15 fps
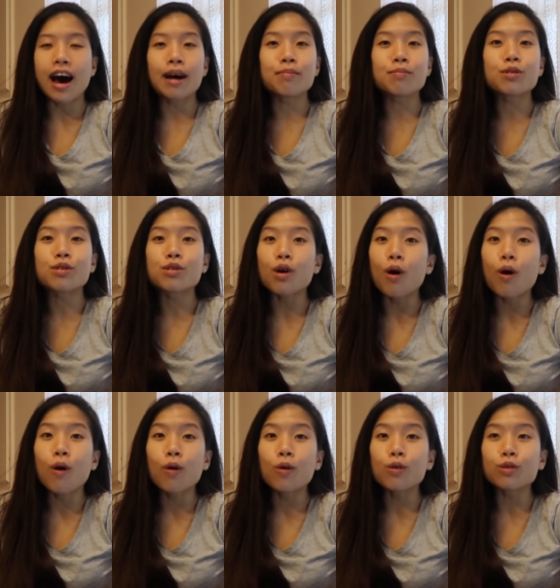I'm
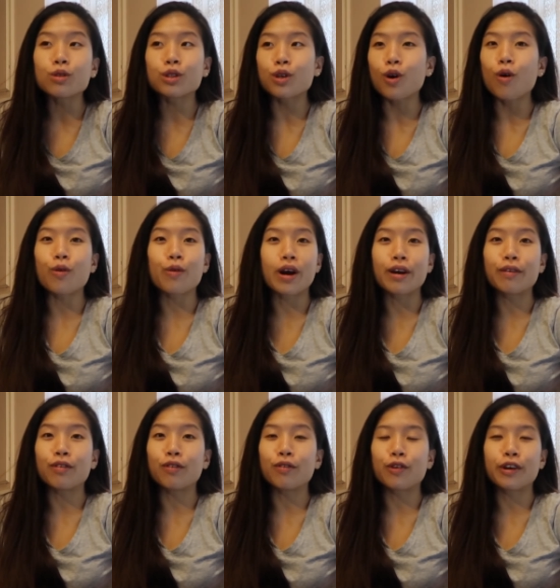so, so
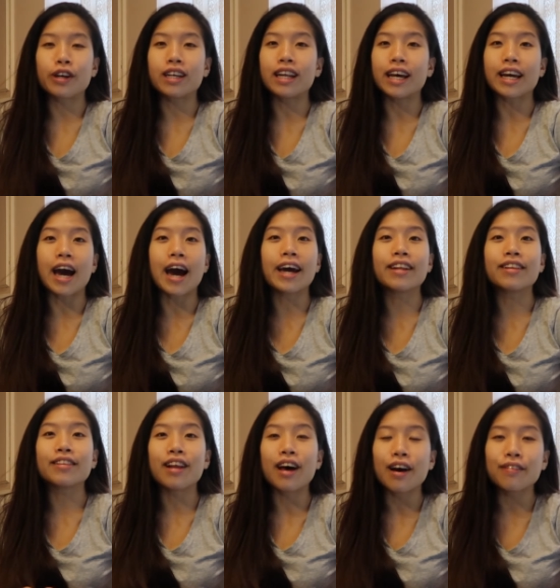grateful for it. Like, I
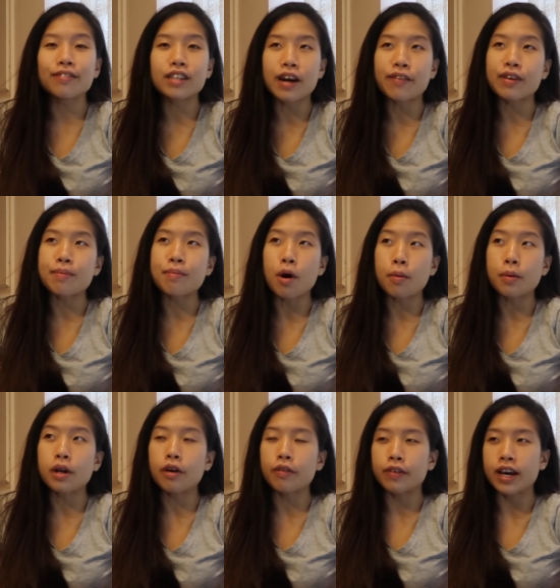loved every
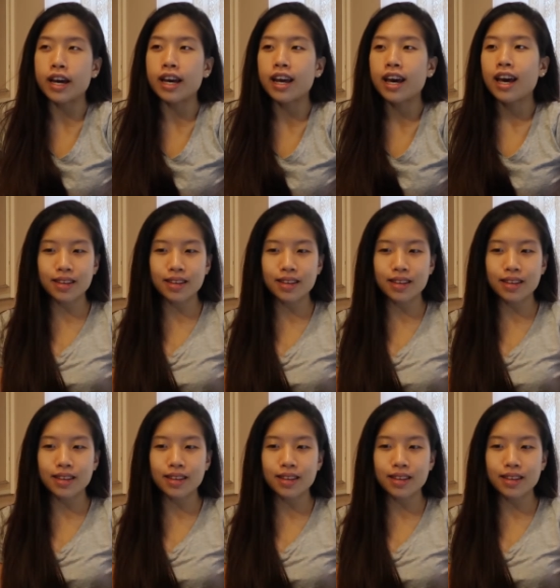moment of it.